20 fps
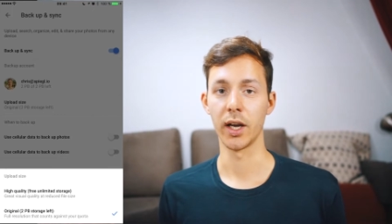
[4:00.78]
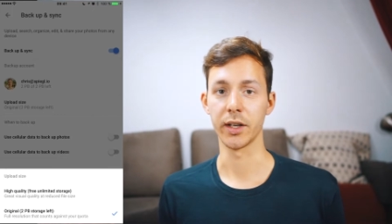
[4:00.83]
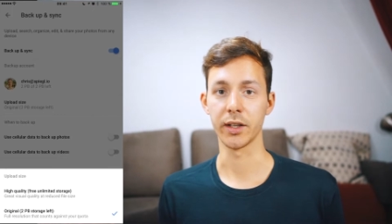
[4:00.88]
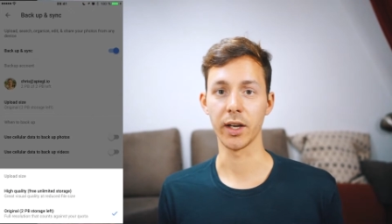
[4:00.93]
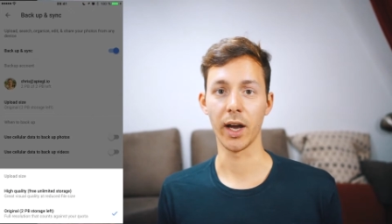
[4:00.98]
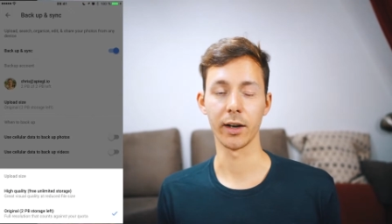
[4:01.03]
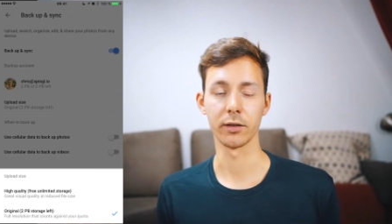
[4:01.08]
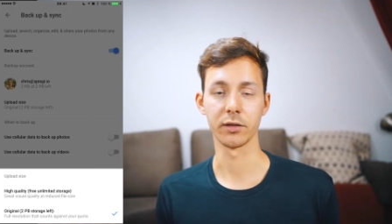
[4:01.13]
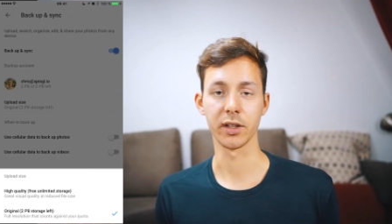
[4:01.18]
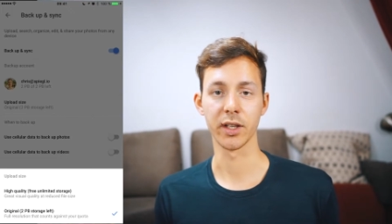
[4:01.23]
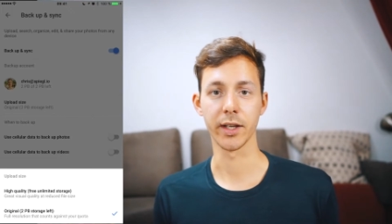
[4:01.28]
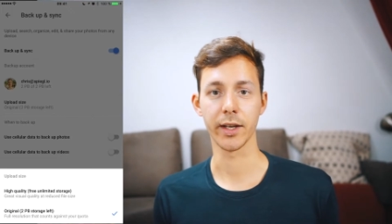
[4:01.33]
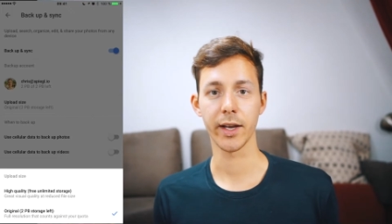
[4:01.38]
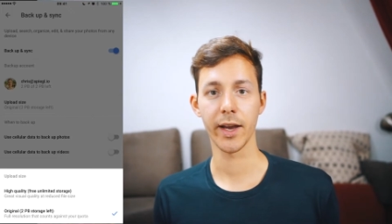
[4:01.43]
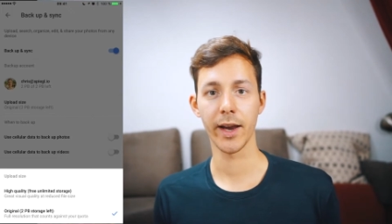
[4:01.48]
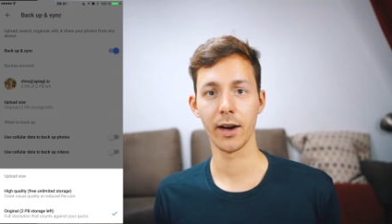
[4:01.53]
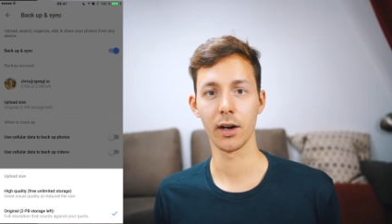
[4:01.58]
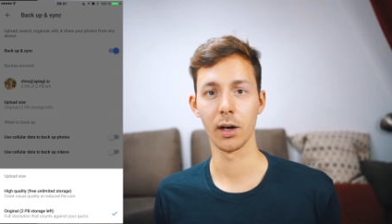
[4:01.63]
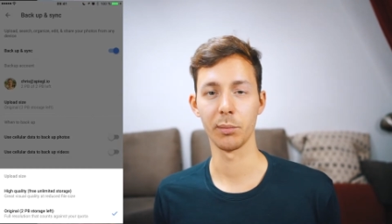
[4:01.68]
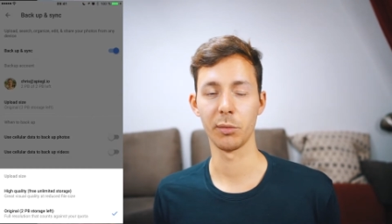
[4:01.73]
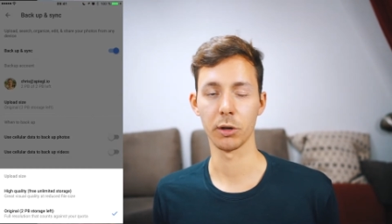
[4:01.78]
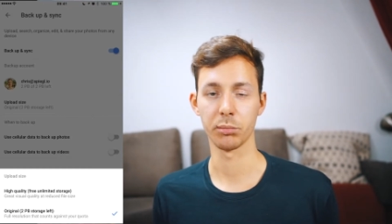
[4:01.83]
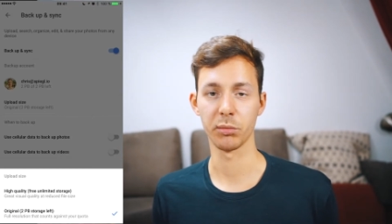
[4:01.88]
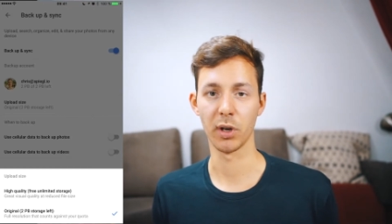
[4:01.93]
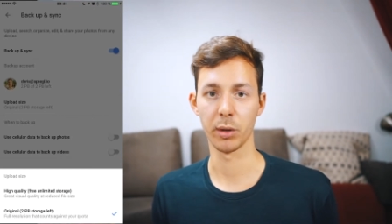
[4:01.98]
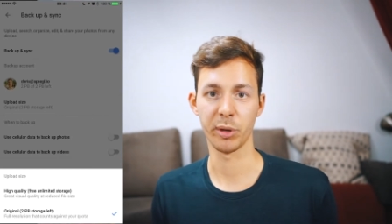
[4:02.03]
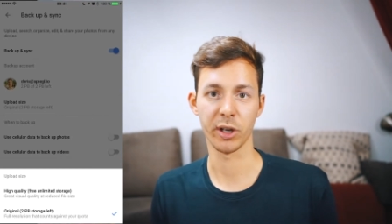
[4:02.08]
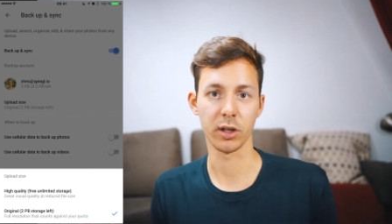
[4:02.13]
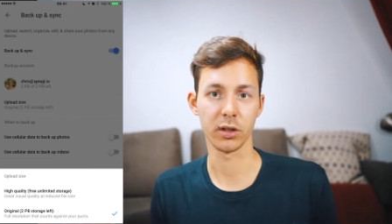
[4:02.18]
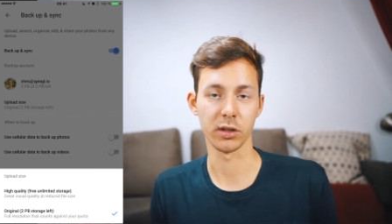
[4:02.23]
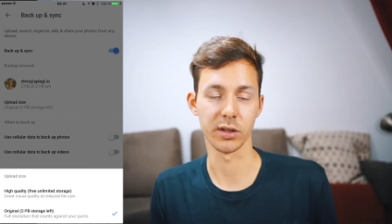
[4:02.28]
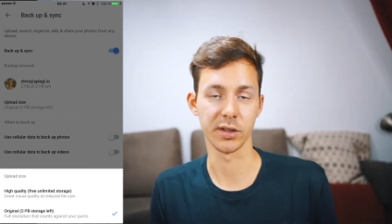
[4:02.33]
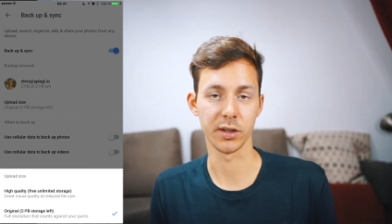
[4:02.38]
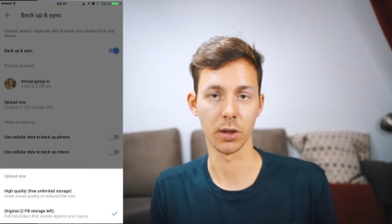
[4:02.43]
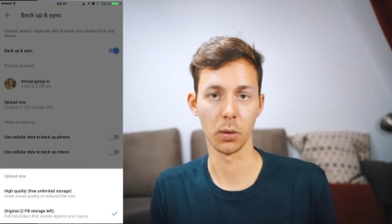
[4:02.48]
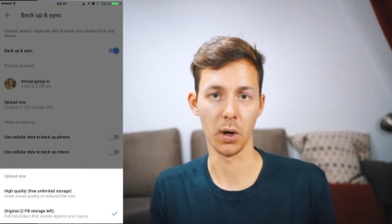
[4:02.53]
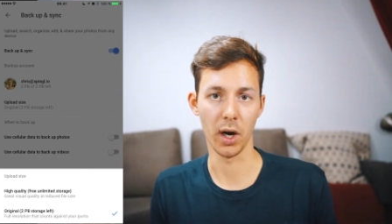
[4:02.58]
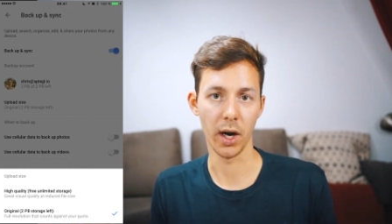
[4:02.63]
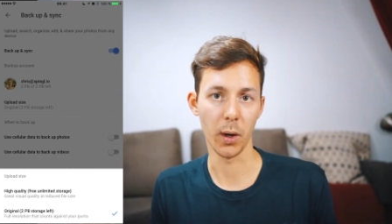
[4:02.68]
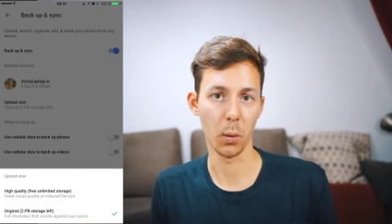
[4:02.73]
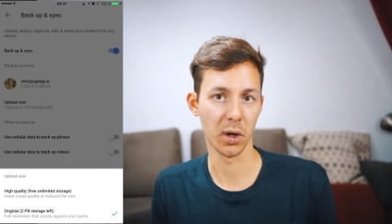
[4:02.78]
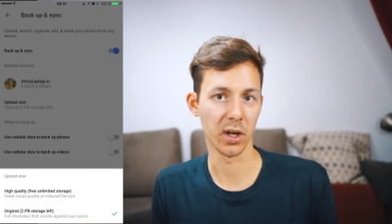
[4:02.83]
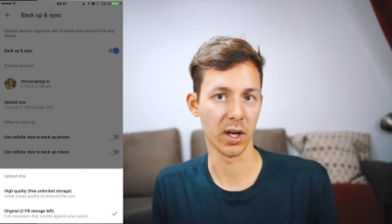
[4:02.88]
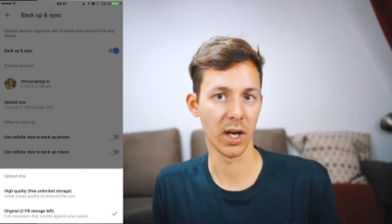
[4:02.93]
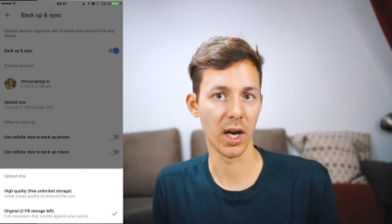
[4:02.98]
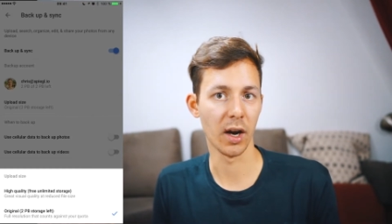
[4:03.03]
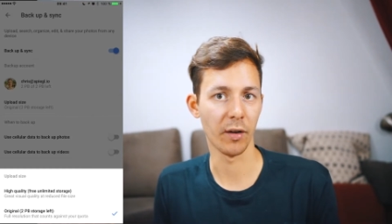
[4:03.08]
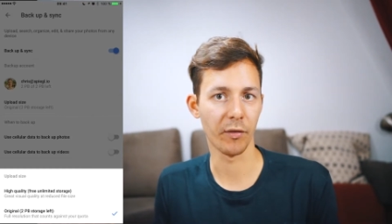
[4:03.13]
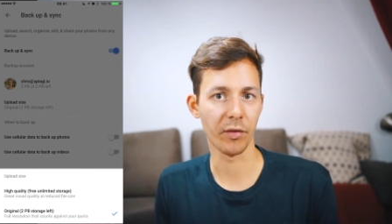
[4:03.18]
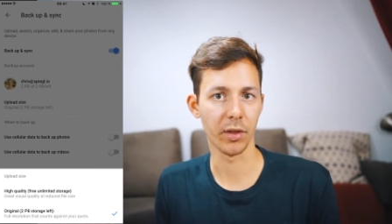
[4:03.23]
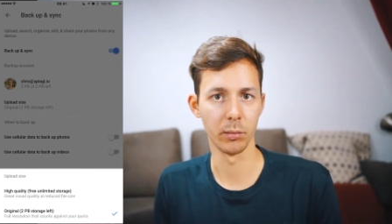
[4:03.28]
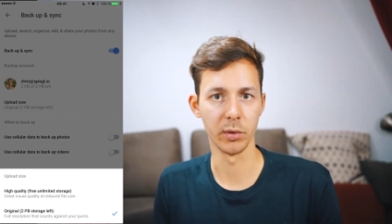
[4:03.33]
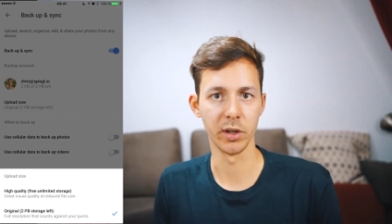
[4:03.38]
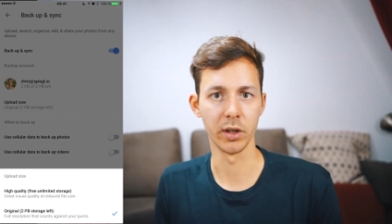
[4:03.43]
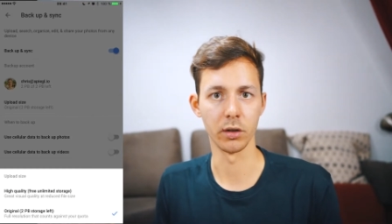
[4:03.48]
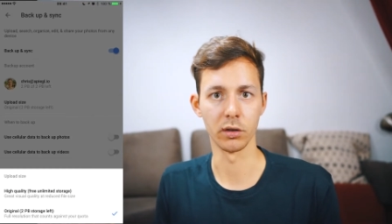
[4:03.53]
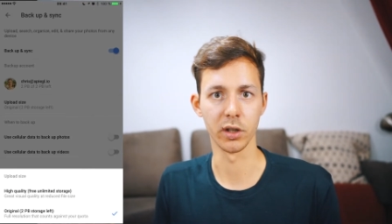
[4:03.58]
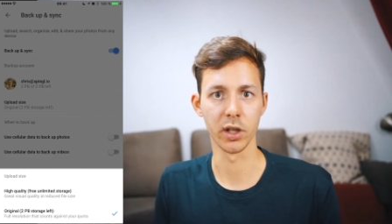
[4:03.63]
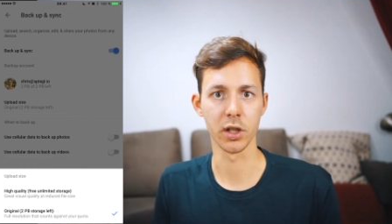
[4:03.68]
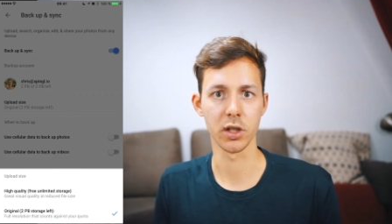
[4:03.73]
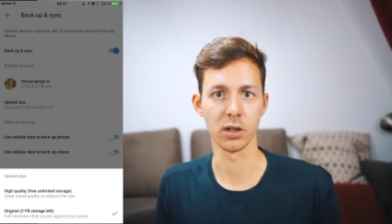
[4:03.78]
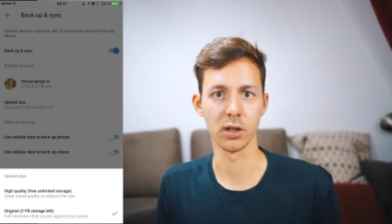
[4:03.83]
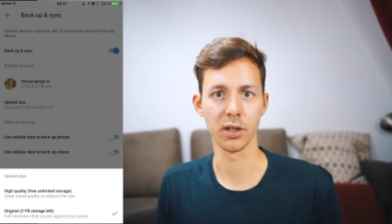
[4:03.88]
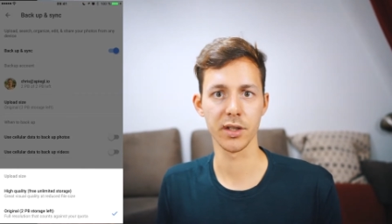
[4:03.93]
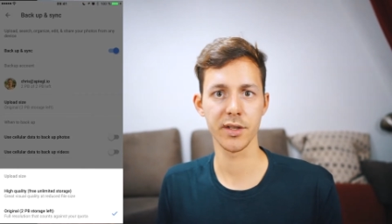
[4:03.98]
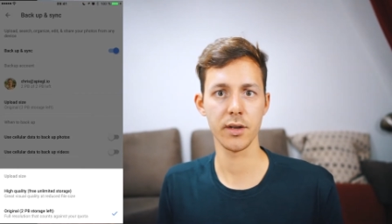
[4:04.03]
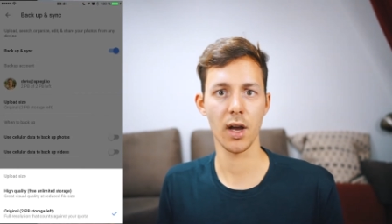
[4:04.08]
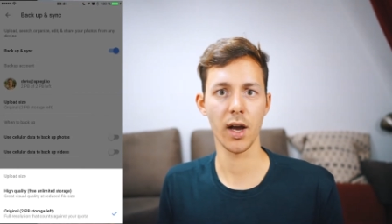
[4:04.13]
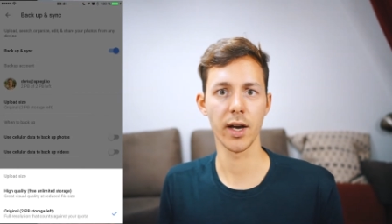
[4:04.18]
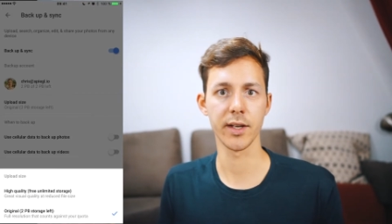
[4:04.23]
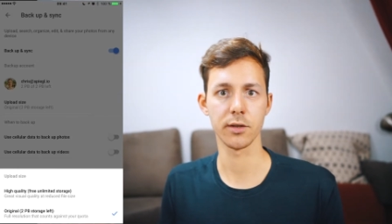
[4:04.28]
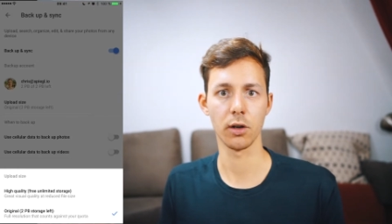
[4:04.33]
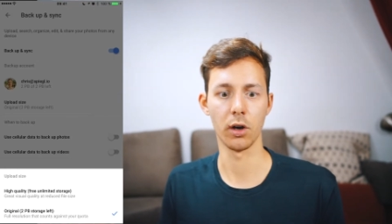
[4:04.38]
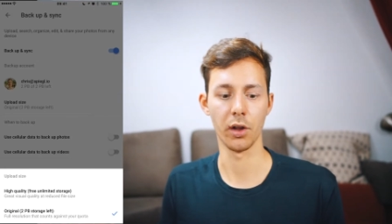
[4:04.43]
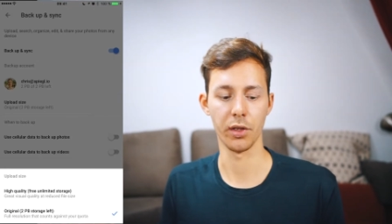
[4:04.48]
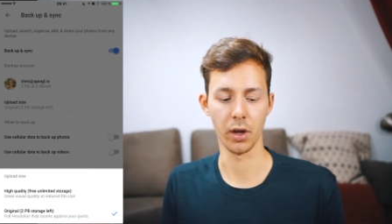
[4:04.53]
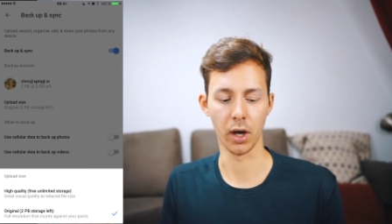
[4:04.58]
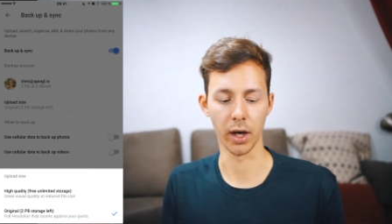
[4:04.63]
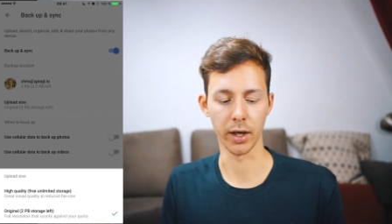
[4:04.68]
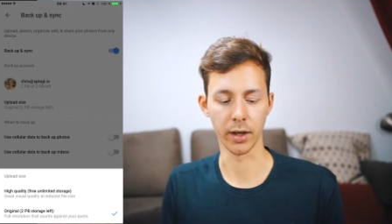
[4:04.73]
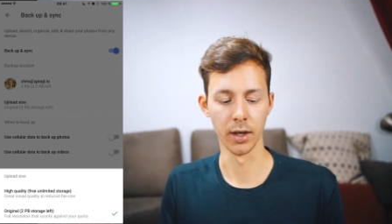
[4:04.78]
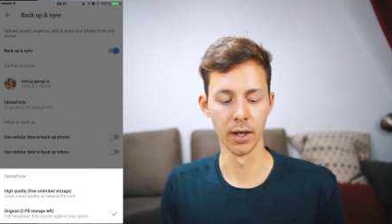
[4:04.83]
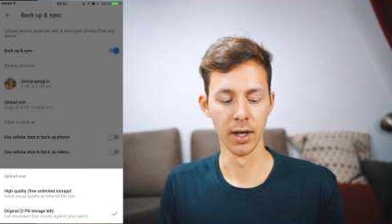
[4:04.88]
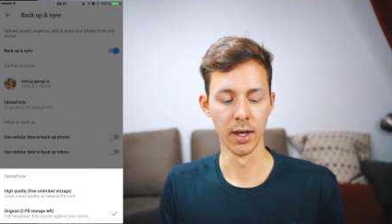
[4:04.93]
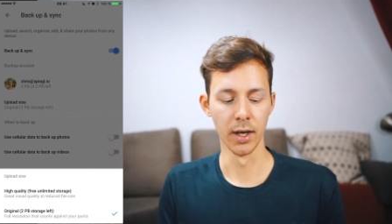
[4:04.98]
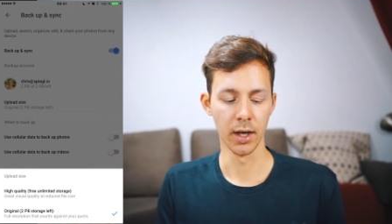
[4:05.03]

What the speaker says: and I really care about my pictures, so I want to have them in original size online.